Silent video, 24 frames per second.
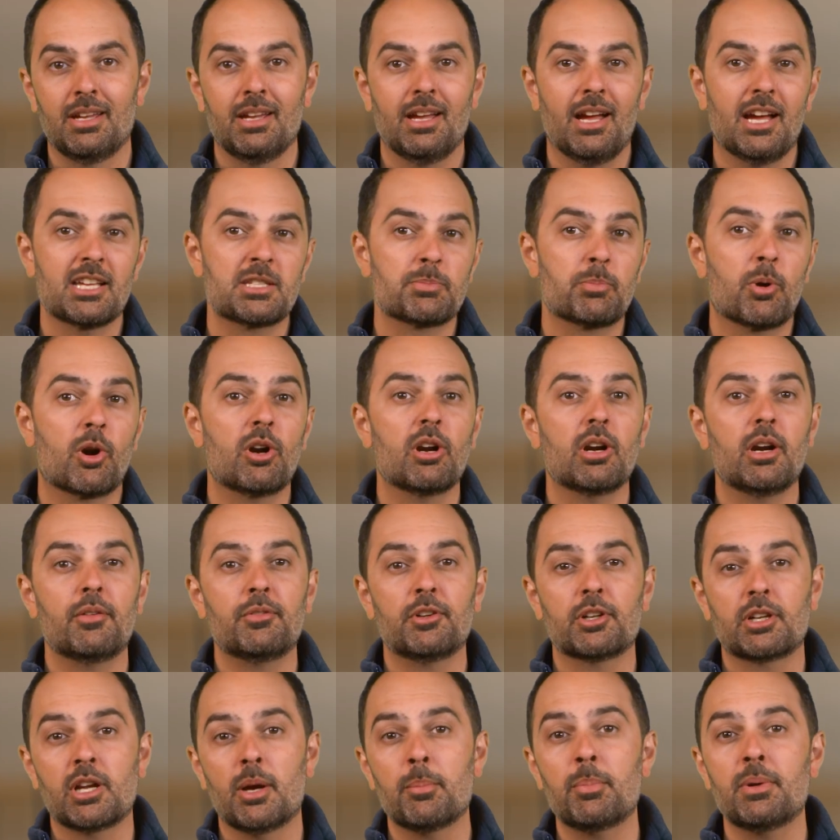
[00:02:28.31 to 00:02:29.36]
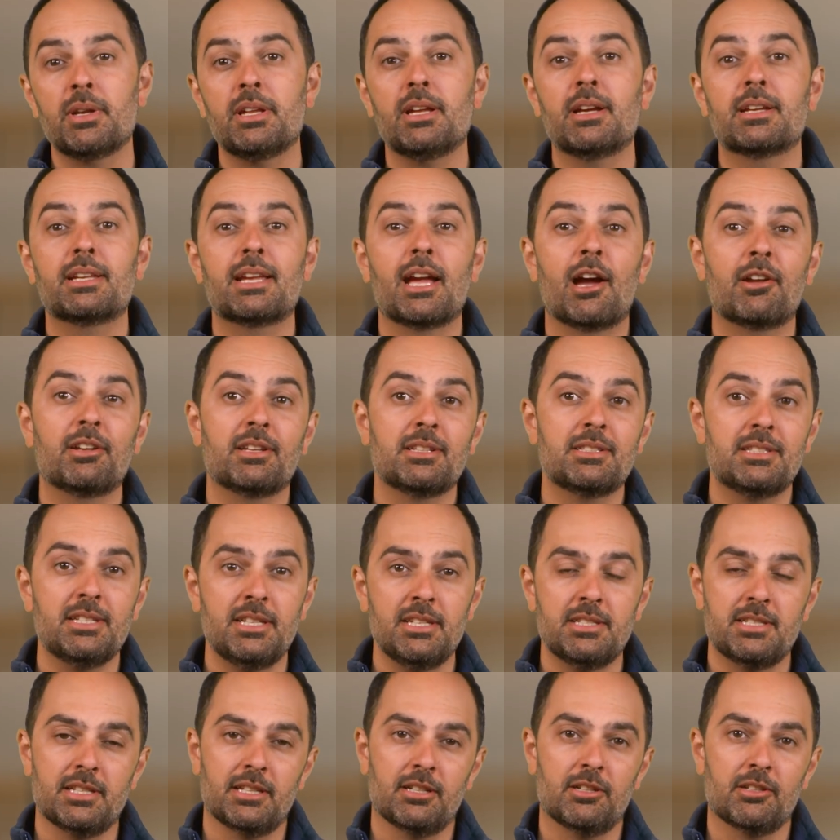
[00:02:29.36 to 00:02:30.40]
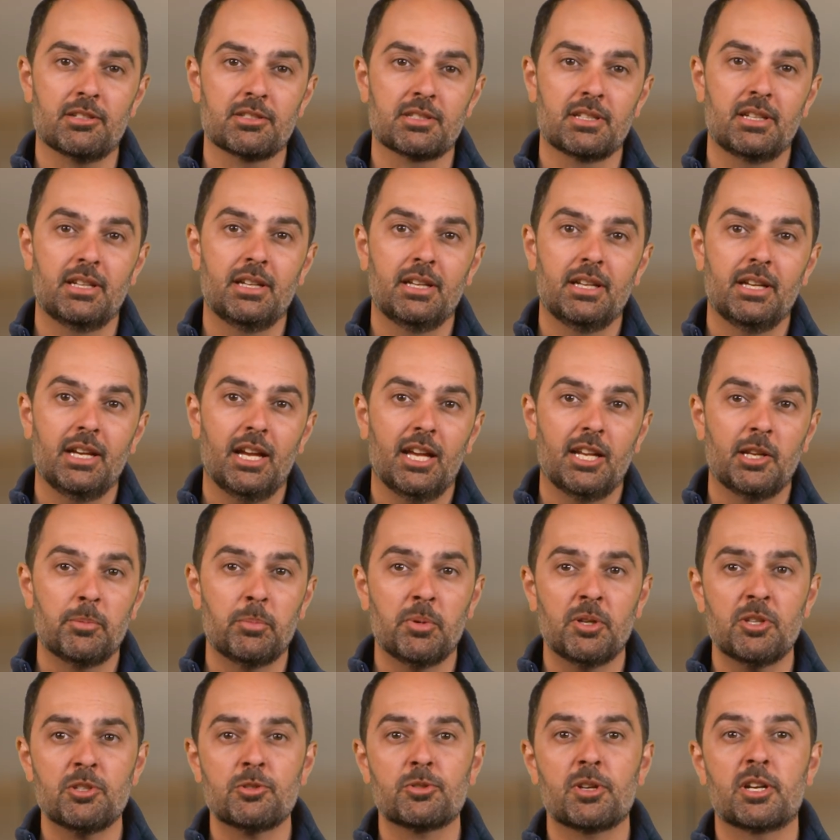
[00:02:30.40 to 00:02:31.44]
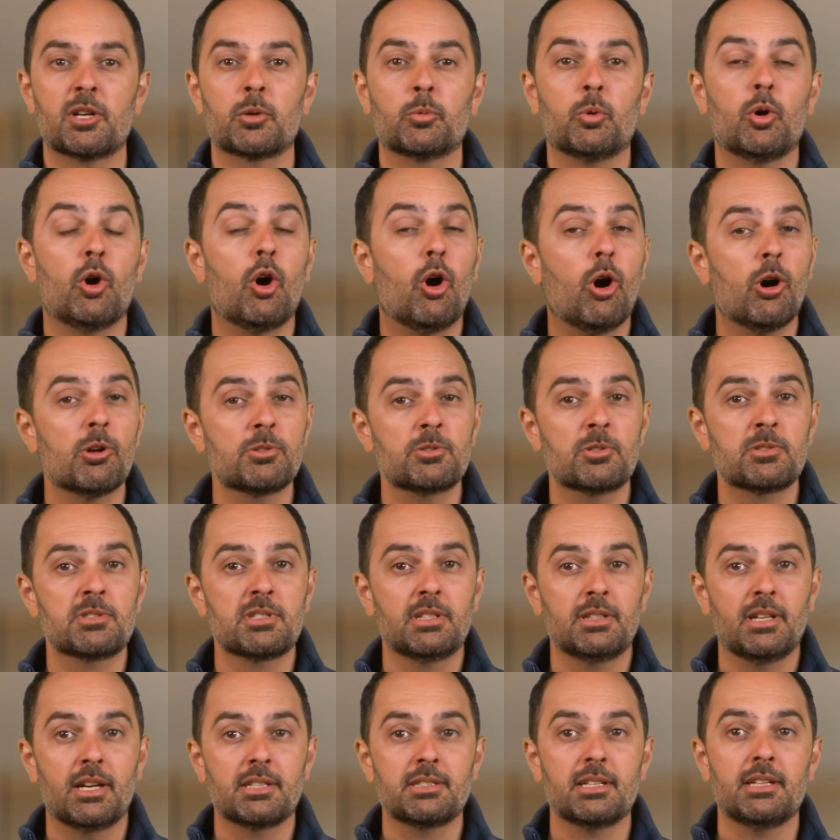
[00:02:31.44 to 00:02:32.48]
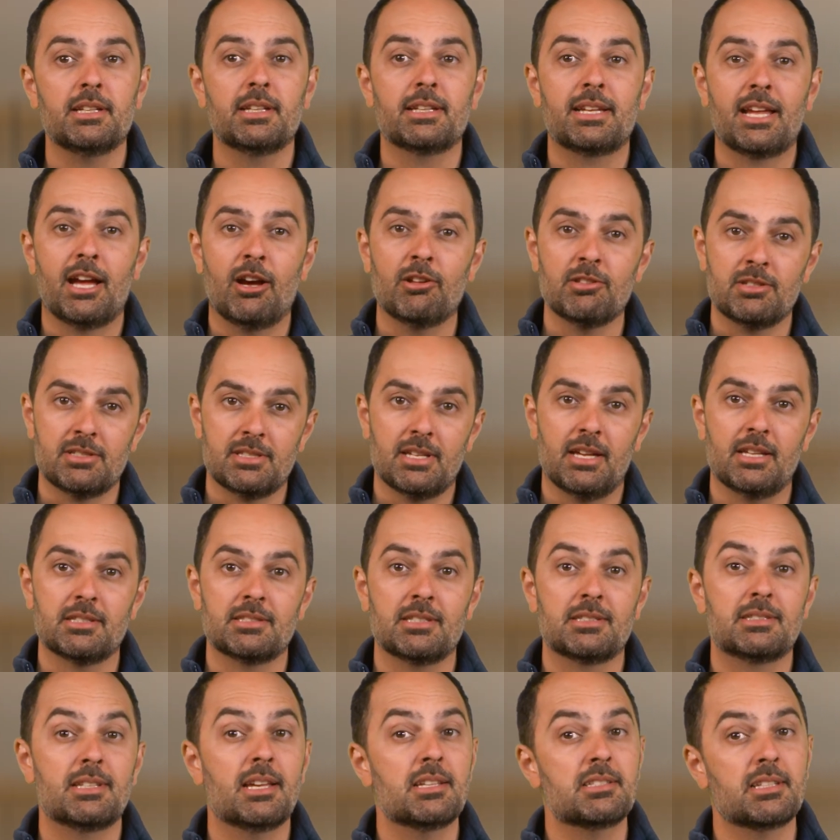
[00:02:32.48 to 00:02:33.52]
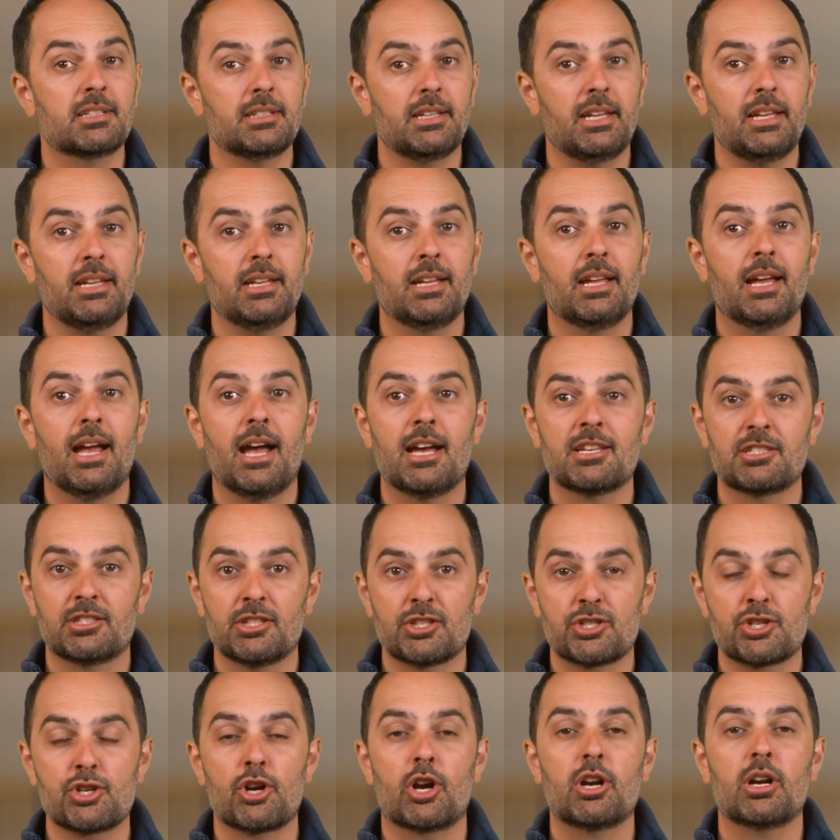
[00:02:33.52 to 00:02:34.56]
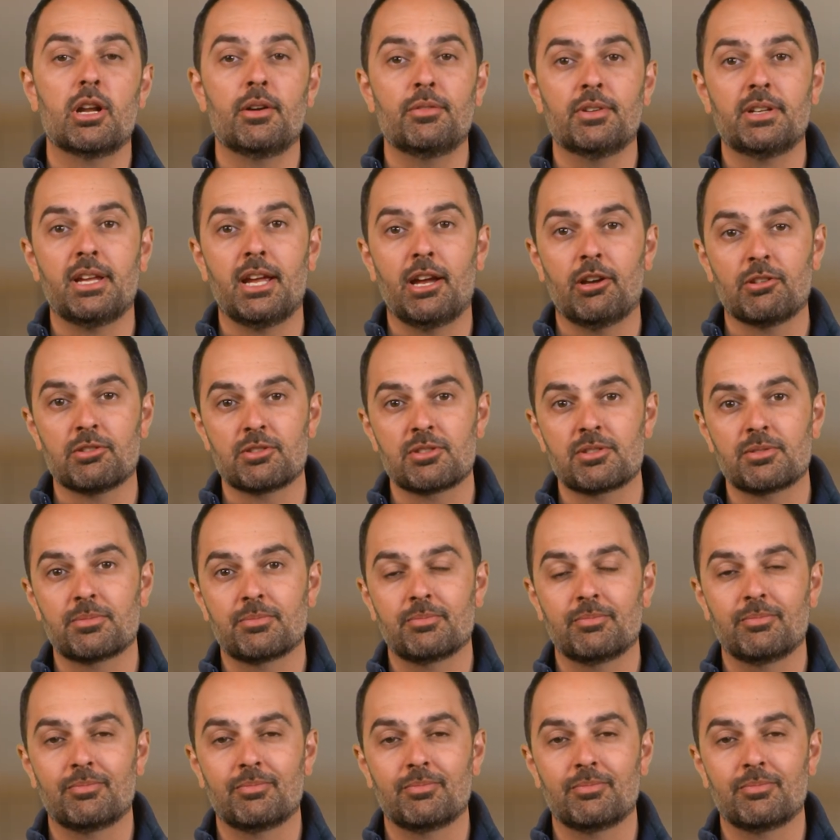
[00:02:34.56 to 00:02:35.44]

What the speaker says: As part of your company accounting details, an administrator will also select an account set to designate as the chart of accounts.